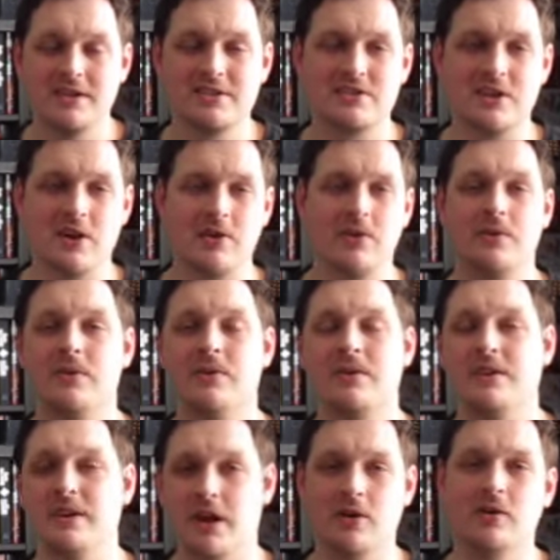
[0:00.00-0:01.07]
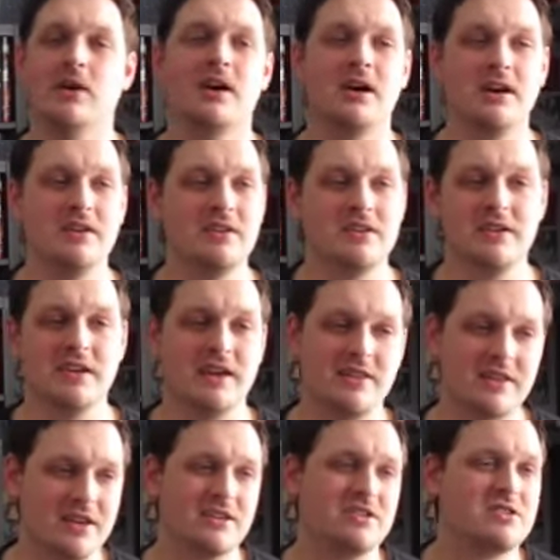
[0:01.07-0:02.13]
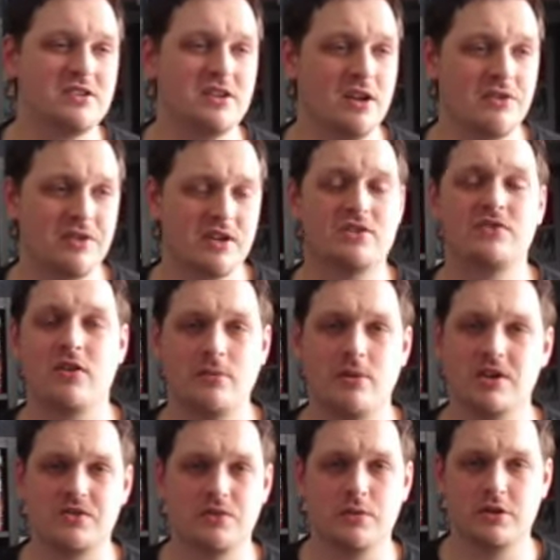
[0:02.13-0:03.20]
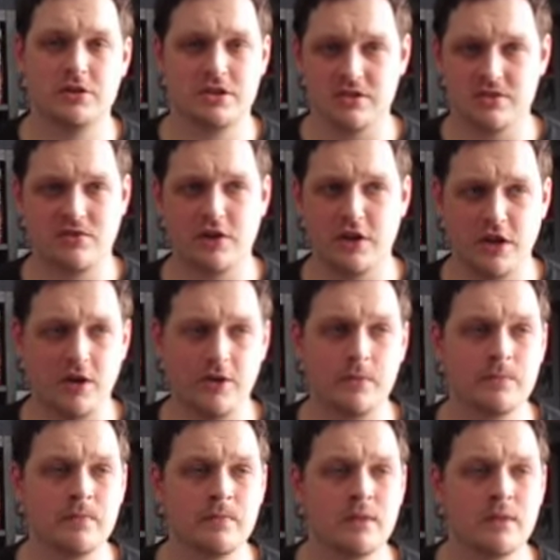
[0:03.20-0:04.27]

So, you know, yeah, thanks very much for watching this video.